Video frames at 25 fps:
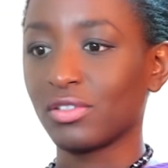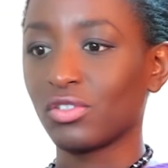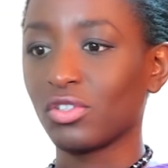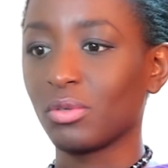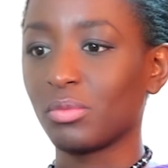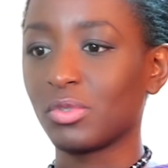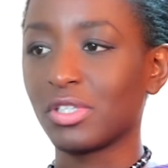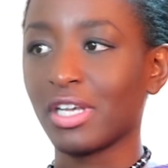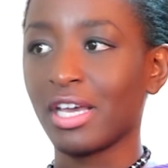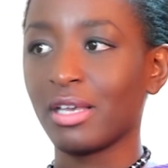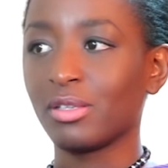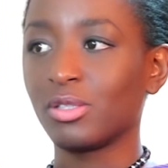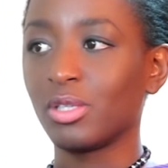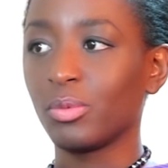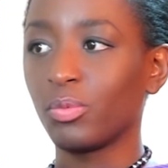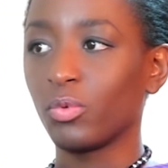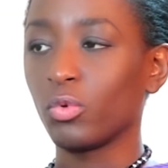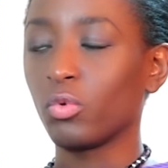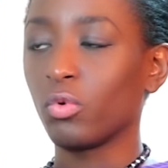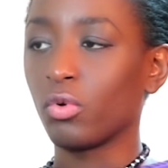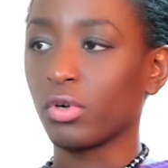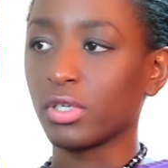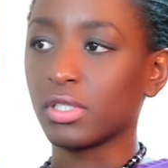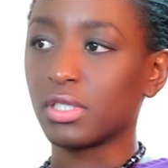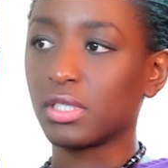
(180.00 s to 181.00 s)
that sometimes
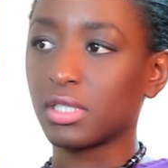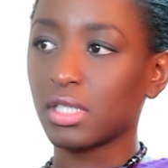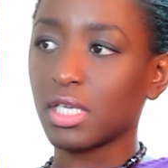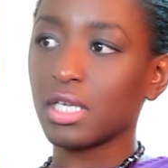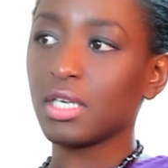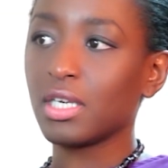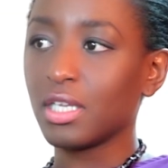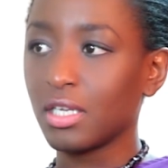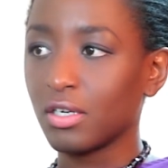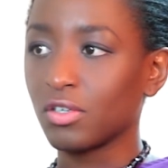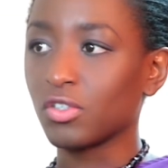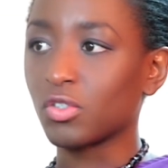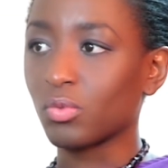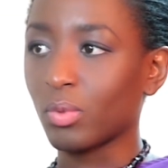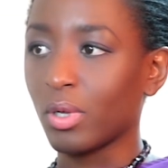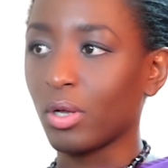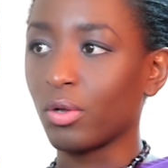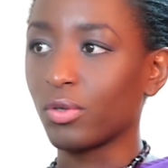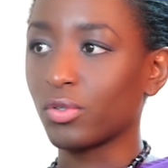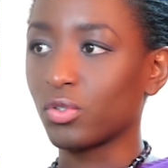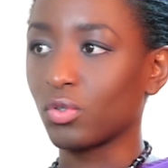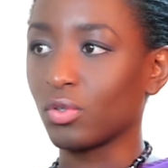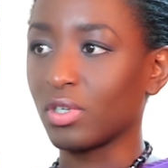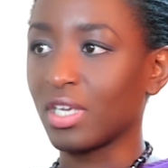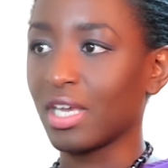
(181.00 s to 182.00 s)
people who are skinnier as
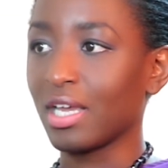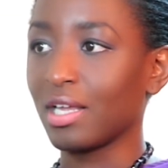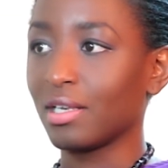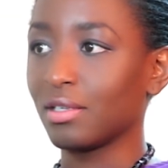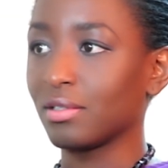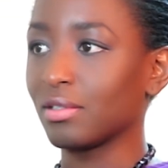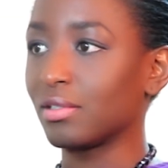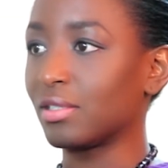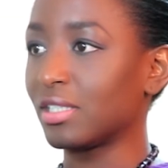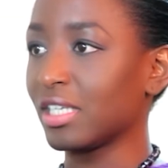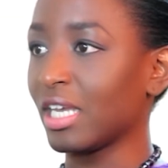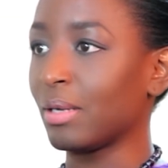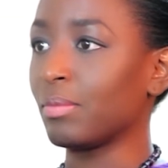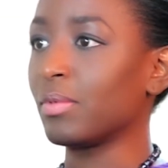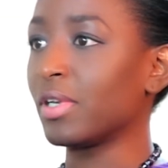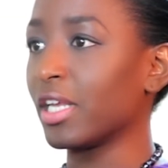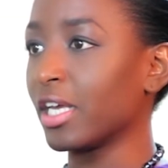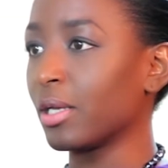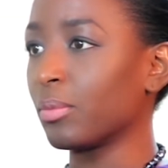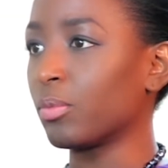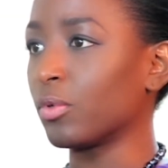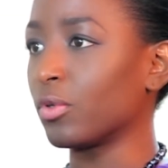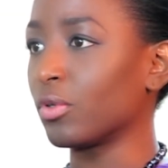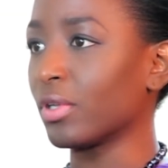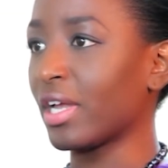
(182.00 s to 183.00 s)
well also get the same
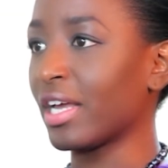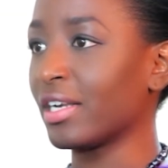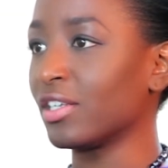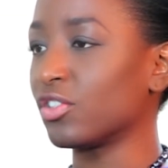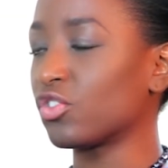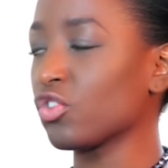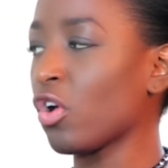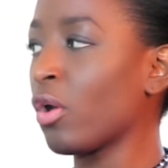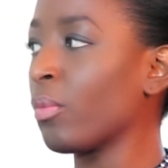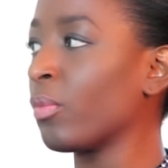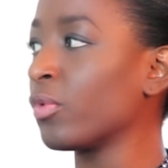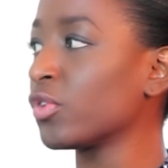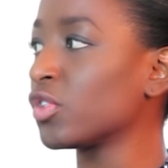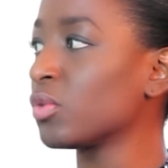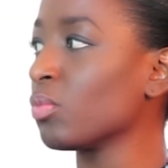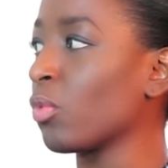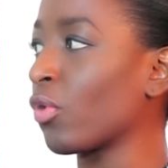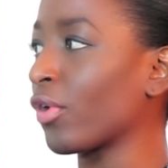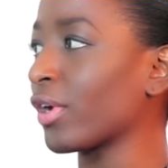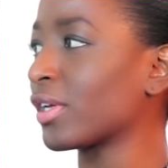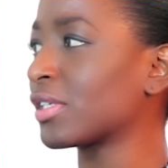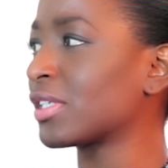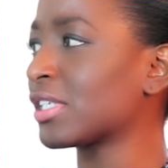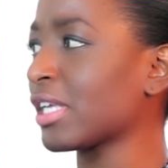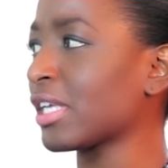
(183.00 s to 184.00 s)
label. And it's almost more